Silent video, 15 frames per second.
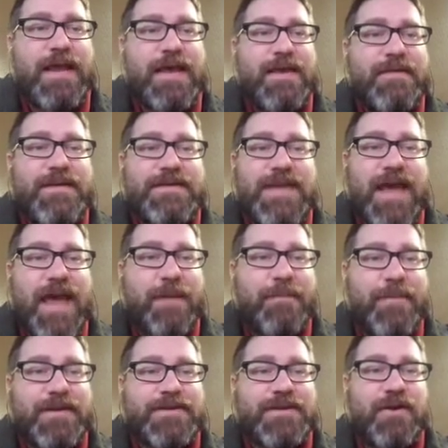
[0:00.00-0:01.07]
These
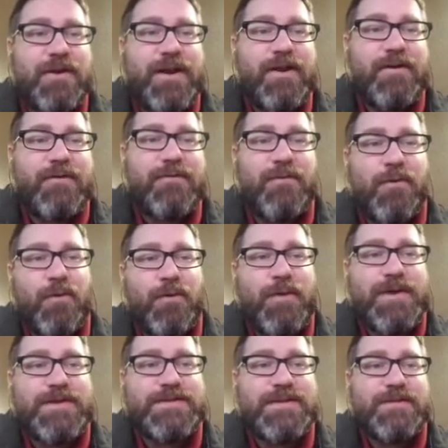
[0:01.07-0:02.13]
epics are here for a
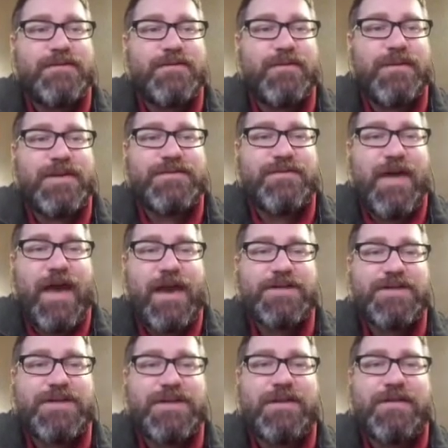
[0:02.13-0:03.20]
reason for this
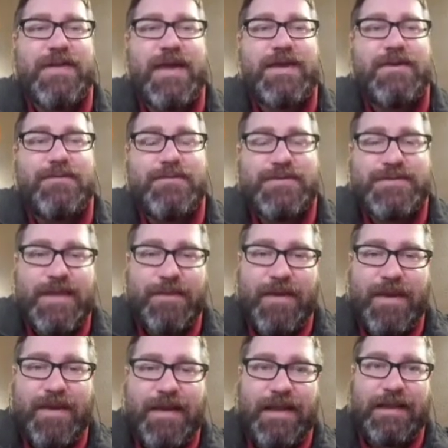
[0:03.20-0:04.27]
faction. They use them a